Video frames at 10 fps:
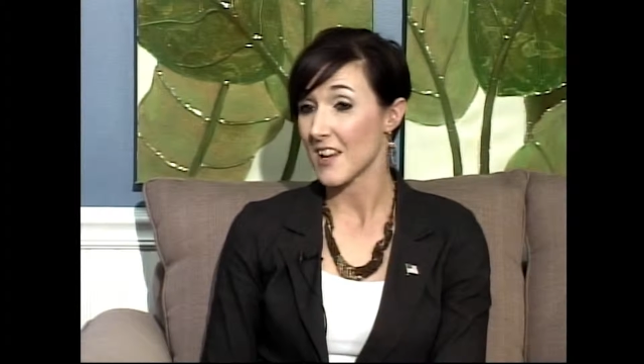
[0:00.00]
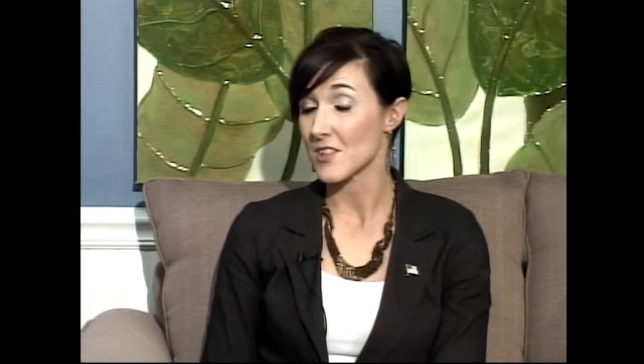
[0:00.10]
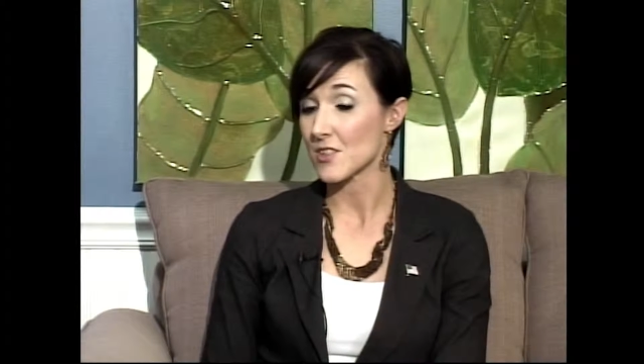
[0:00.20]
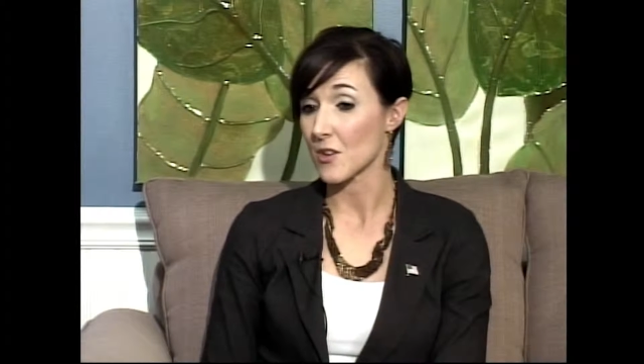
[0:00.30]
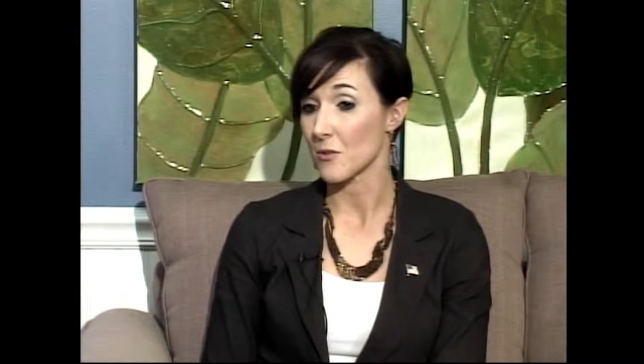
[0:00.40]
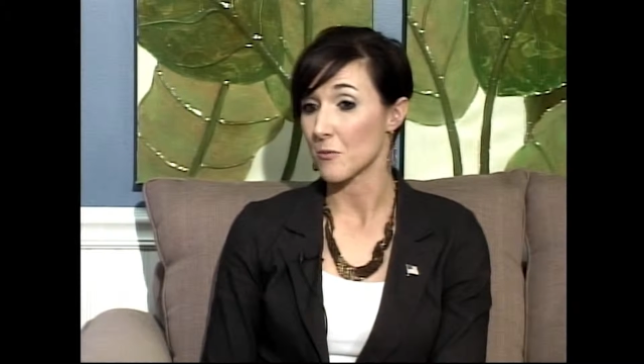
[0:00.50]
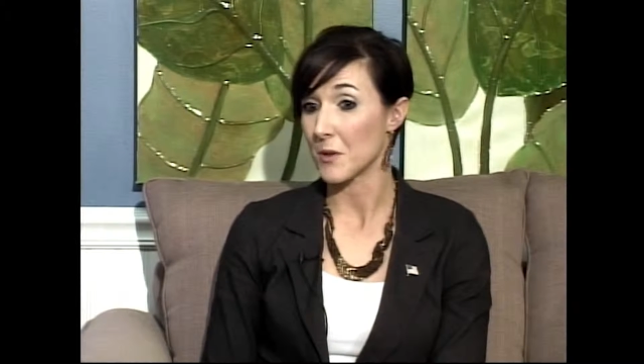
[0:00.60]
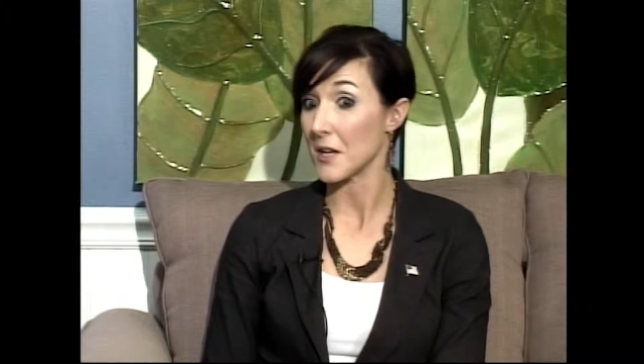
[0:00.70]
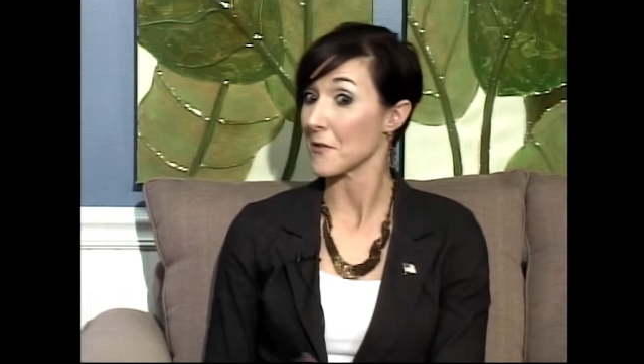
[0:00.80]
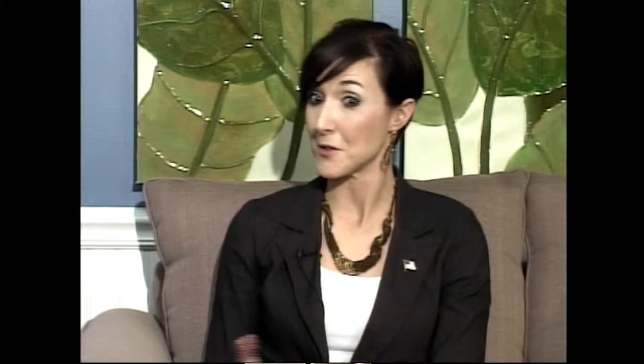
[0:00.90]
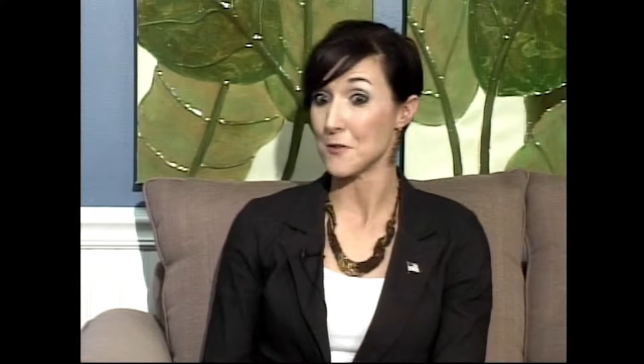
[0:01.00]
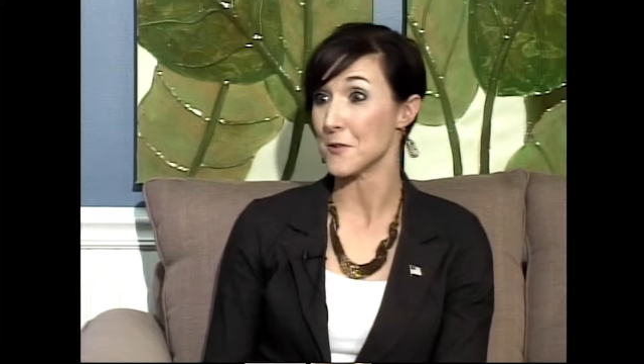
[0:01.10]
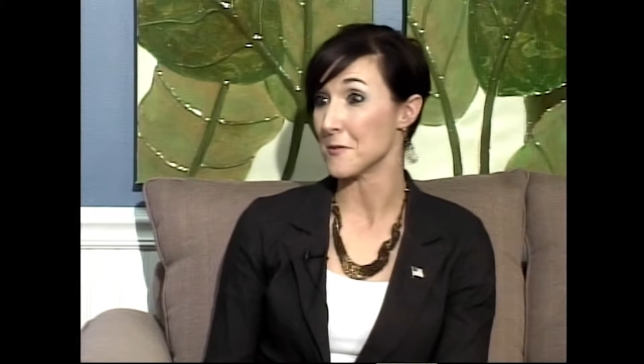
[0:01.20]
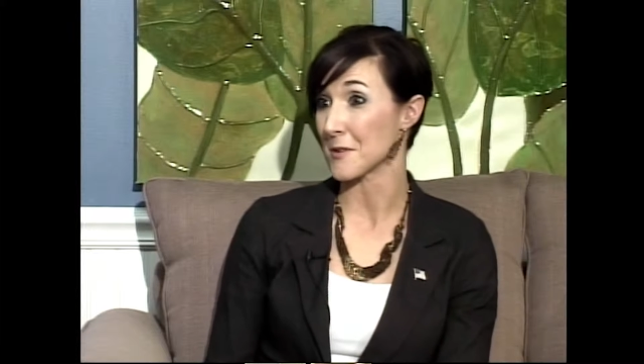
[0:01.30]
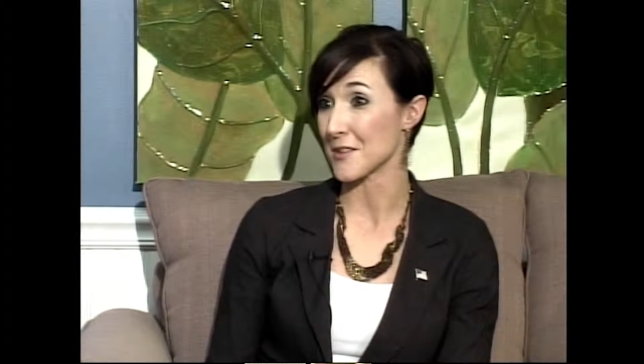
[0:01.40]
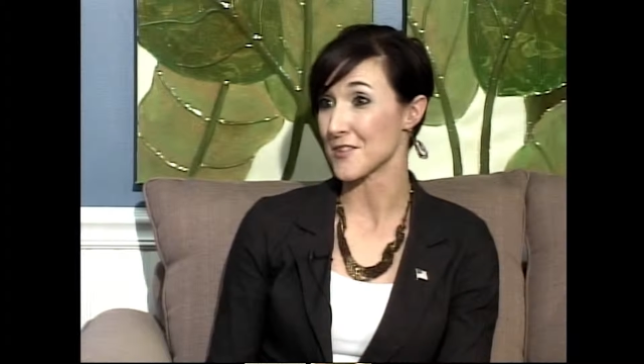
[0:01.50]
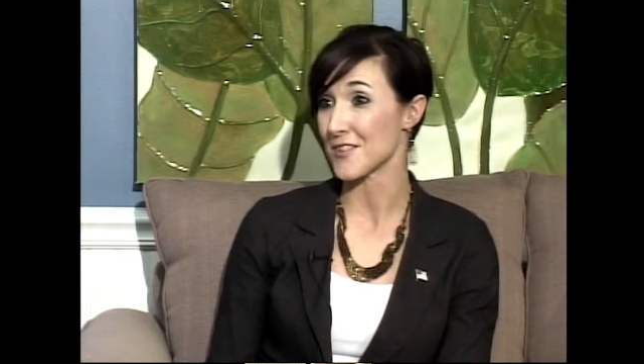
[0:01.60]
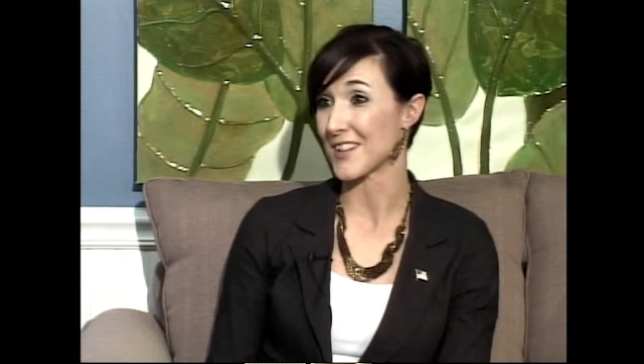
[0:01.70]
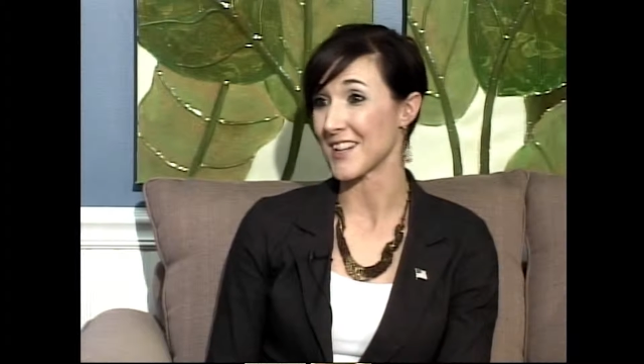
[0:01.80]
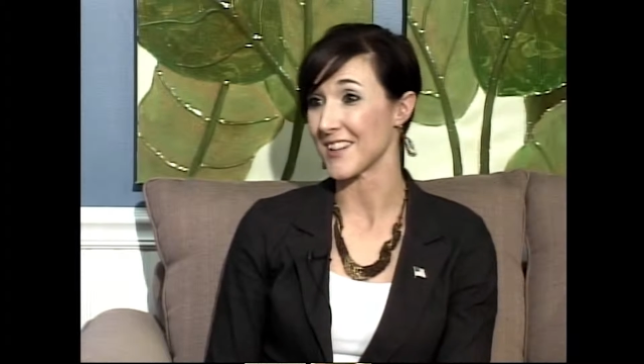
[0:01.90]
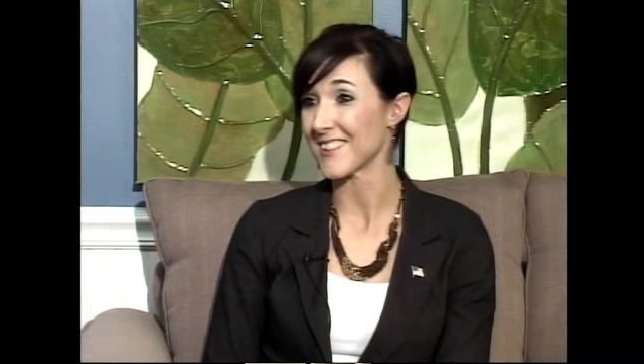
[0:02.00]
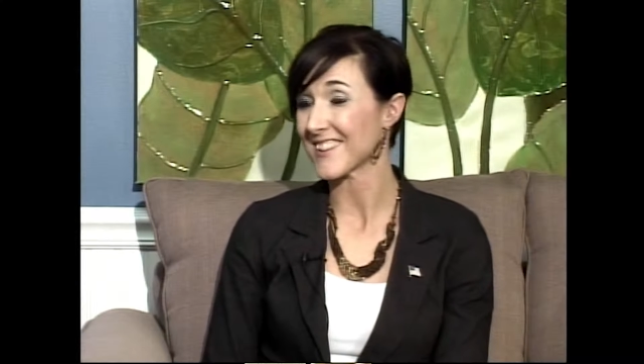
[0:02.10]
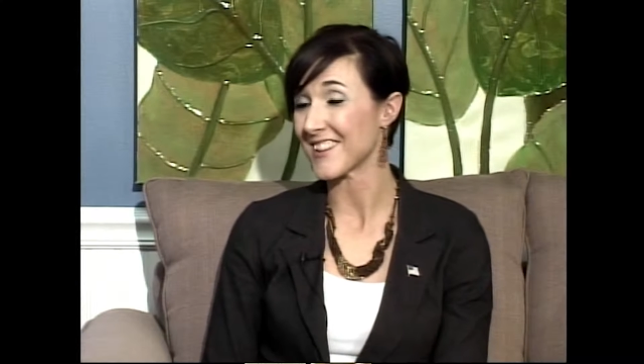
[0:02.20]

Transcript: And so we never knew who we were treating,